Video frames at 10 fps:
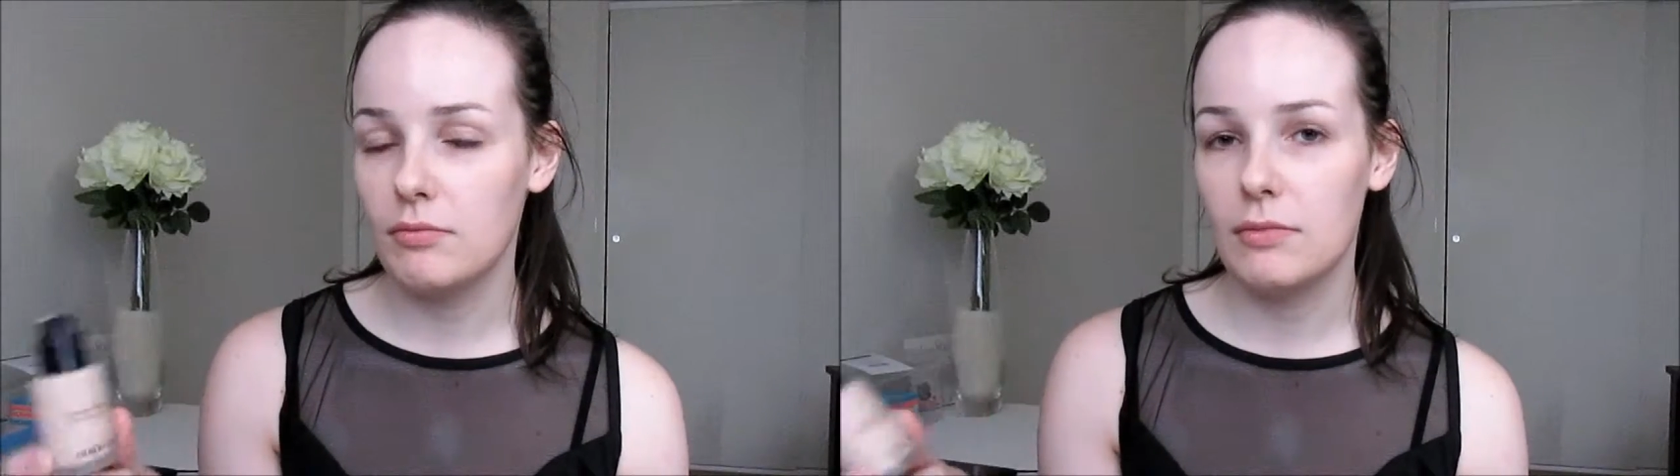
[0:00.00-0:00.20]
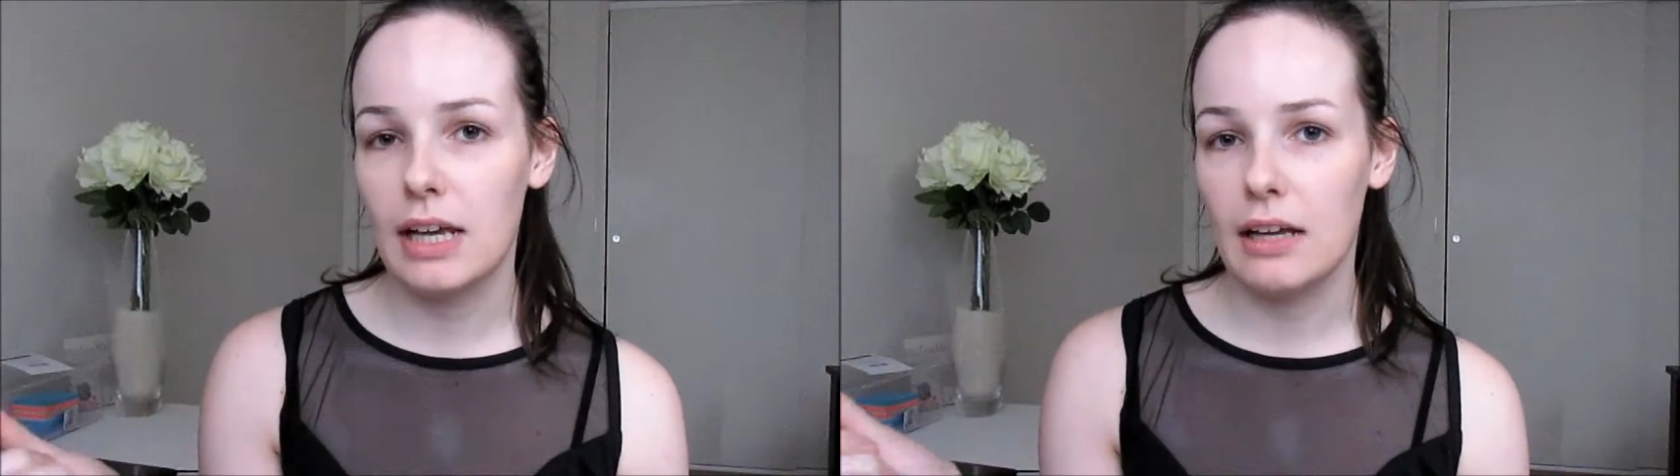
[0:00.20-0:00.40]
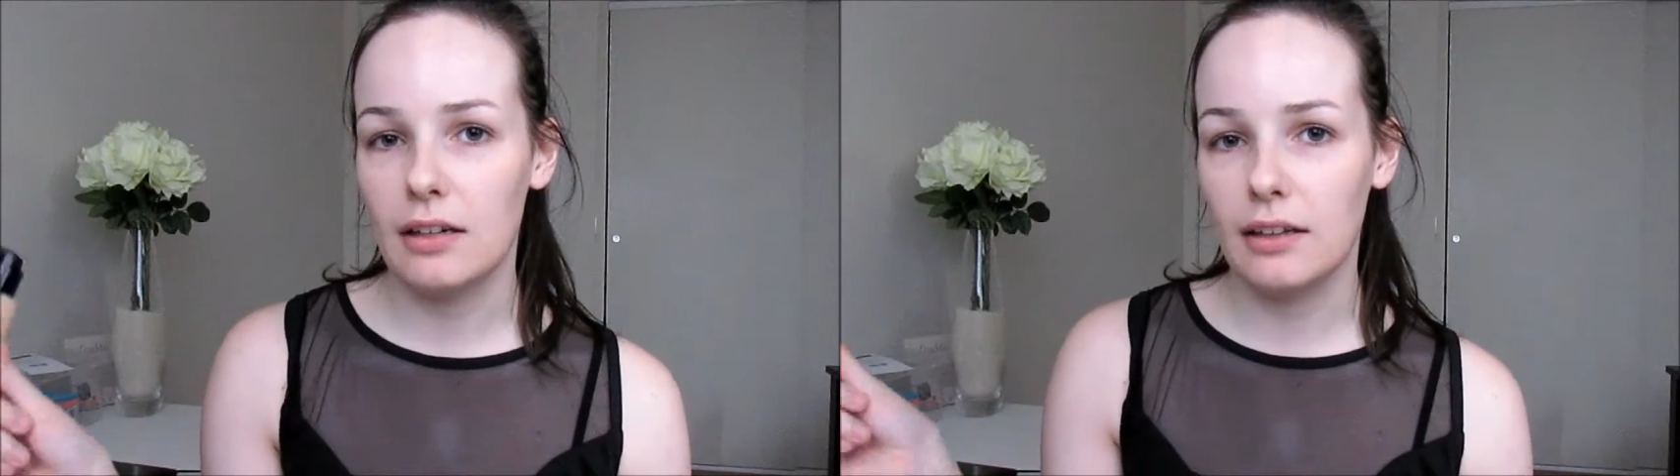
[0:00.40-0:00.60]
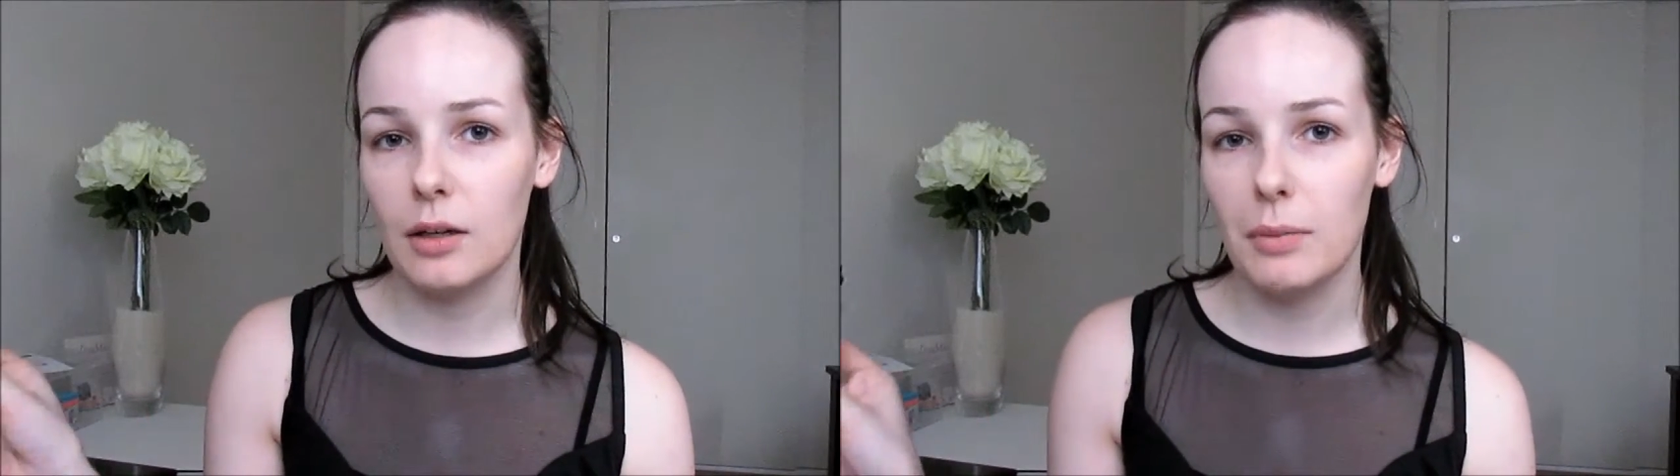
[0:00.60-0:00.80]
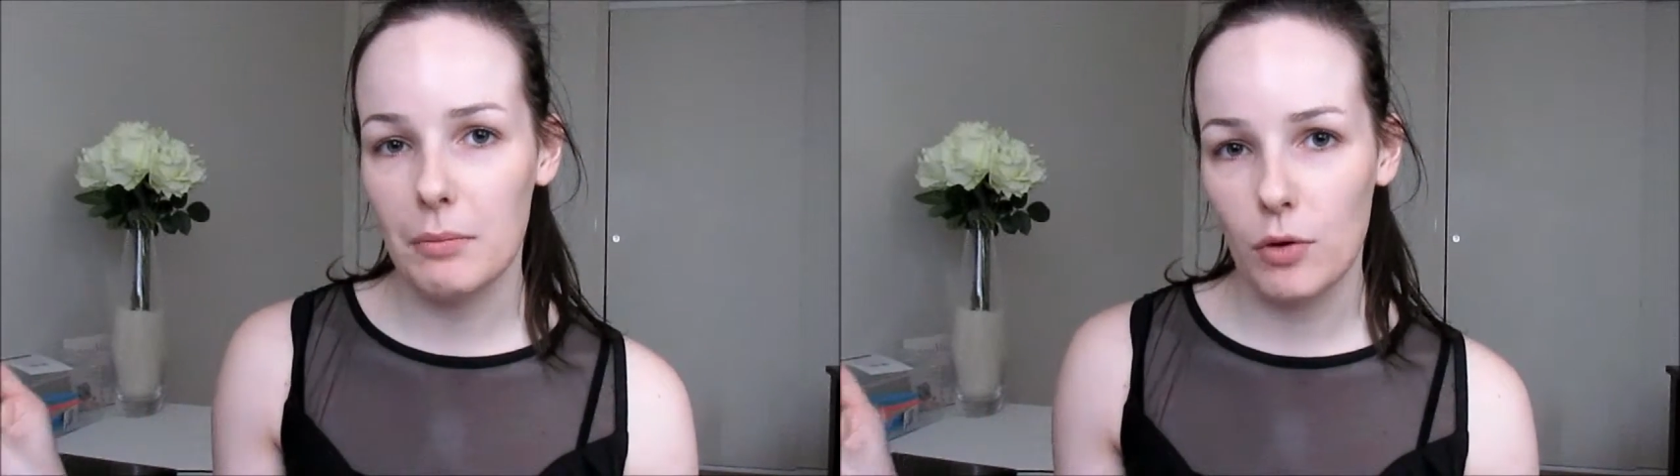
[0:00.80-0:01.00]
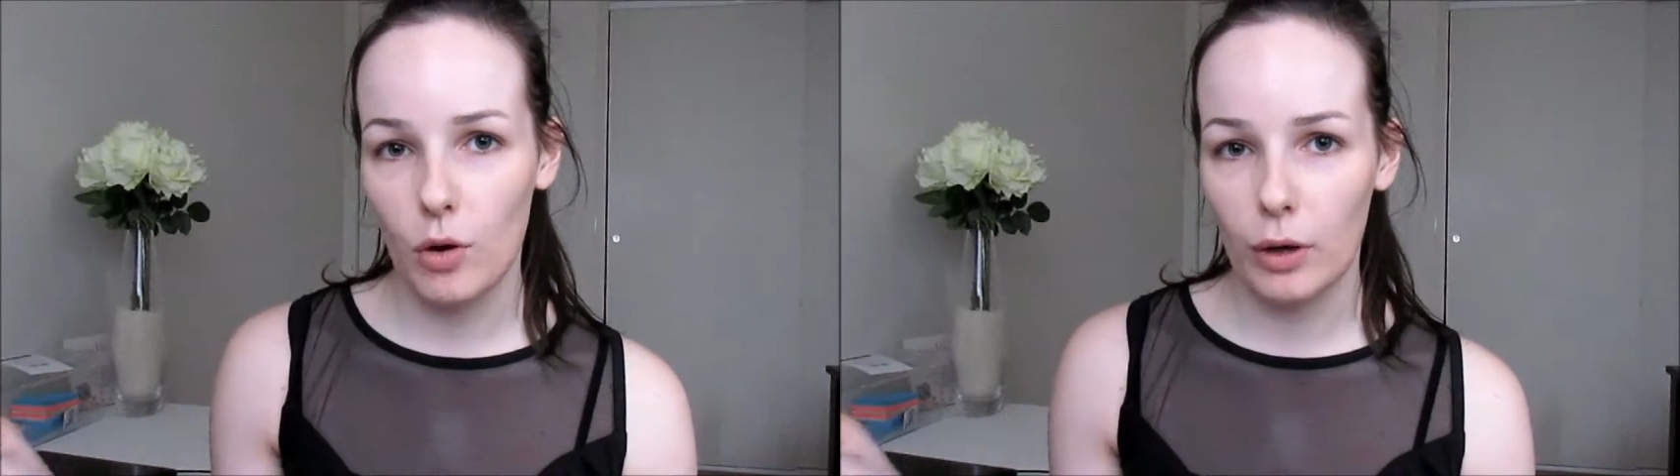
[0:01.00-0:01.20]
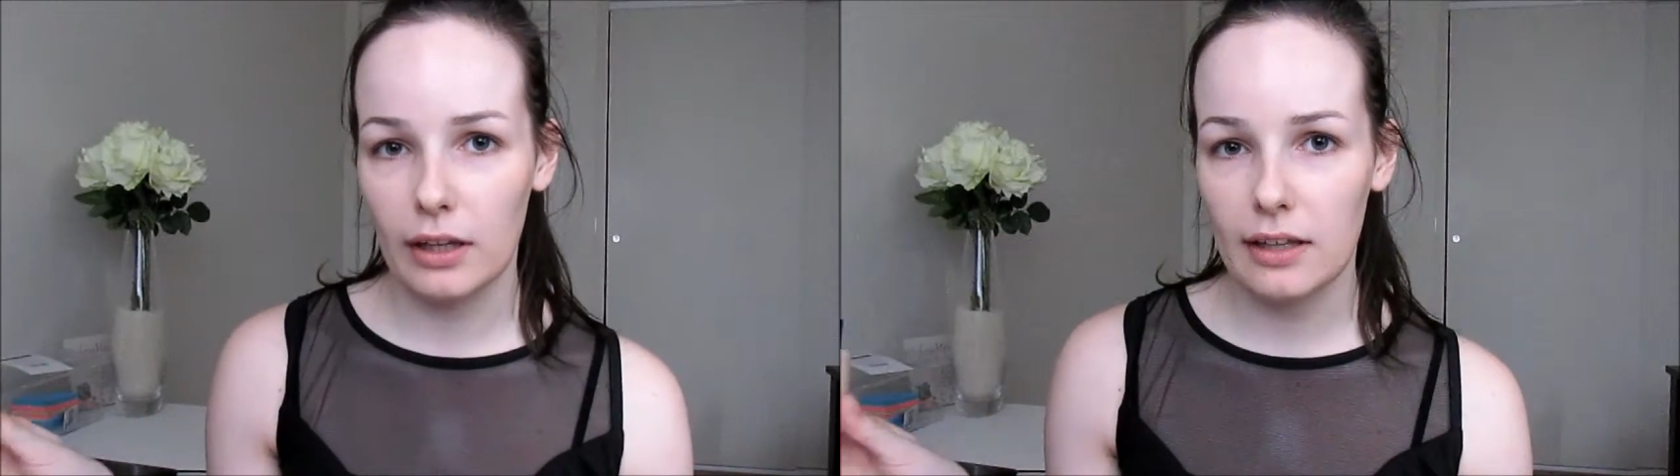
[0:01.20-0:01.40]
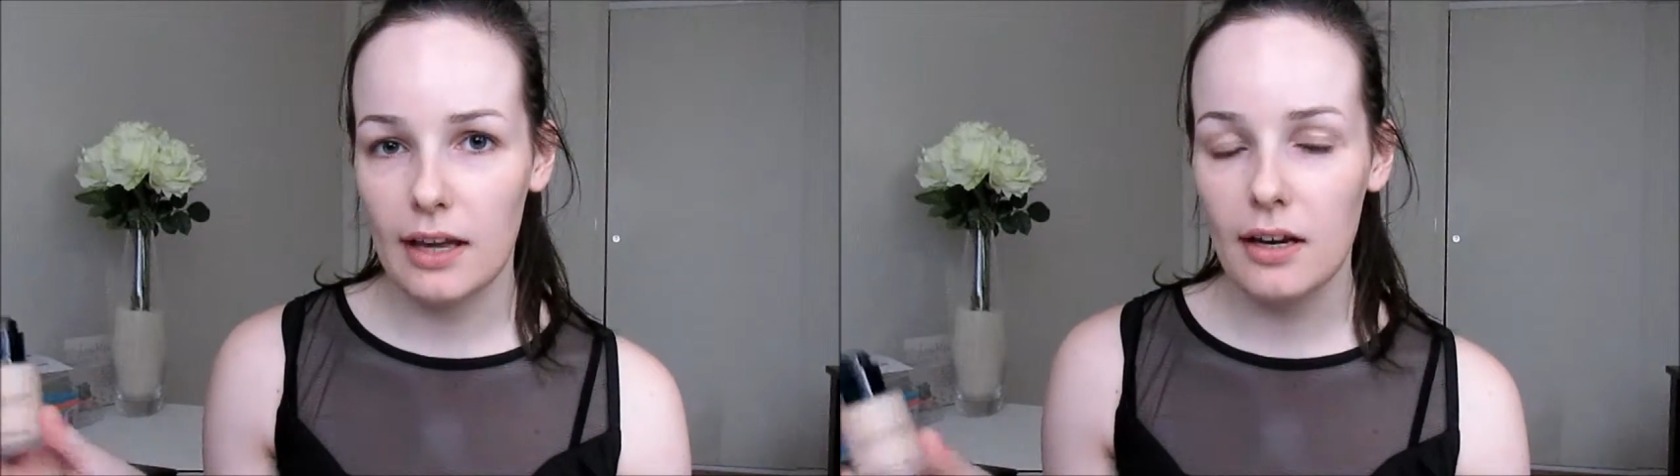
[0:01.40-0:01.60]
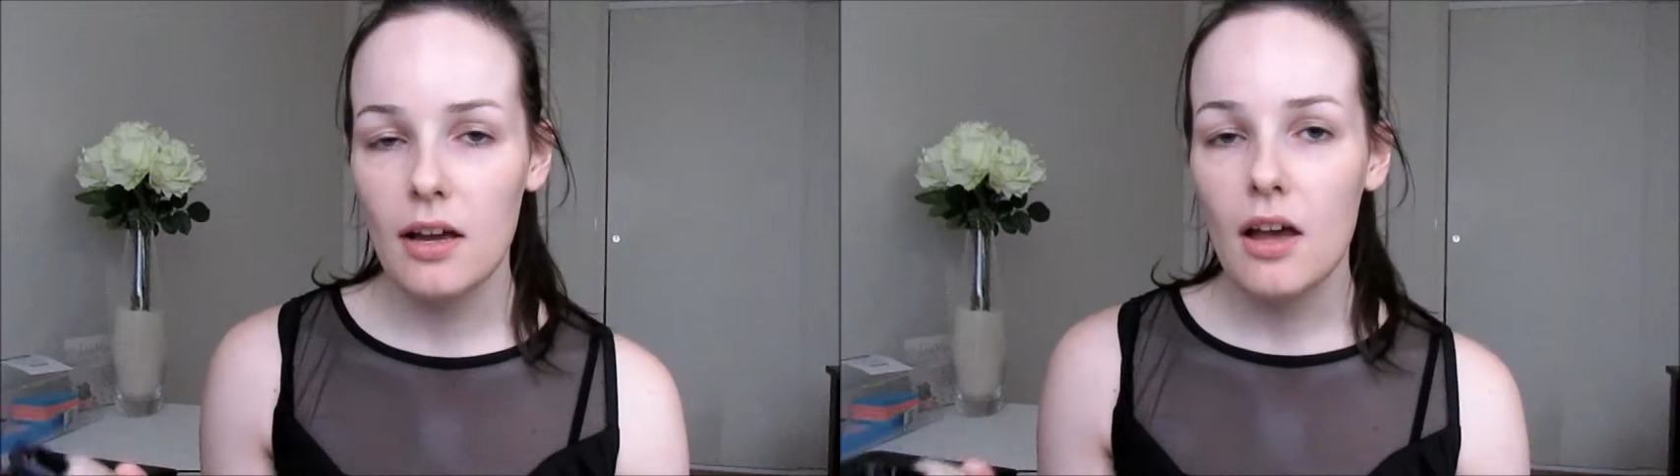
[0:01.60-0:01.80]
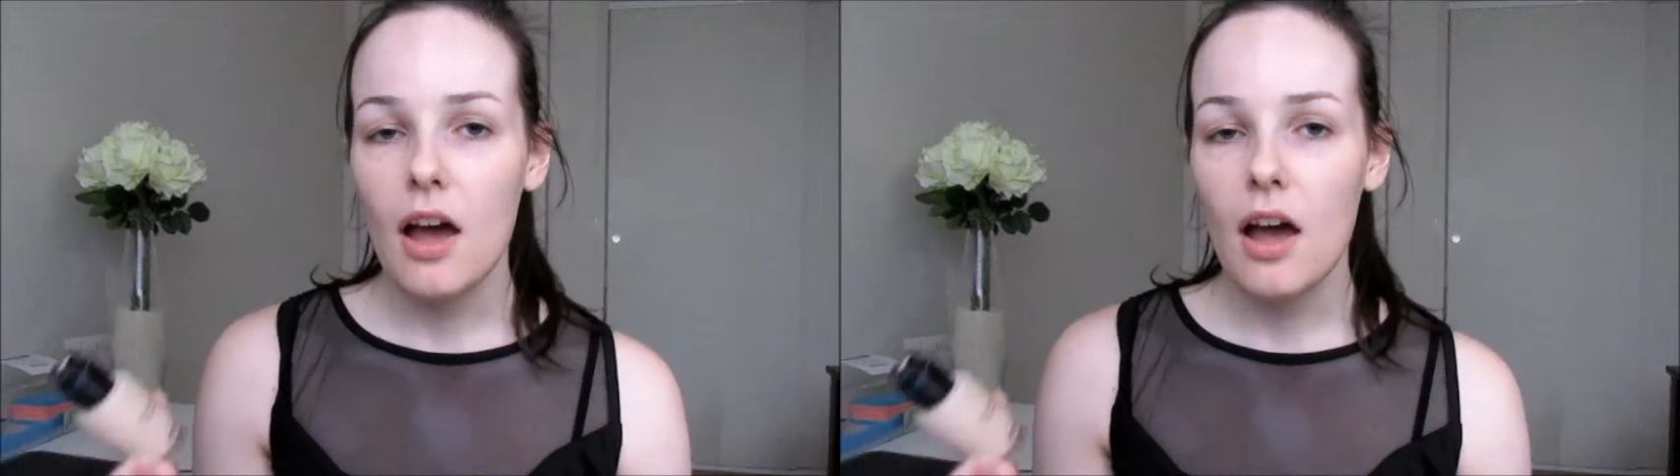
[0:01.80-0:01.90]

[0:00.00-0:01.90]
get a little bit more oily then.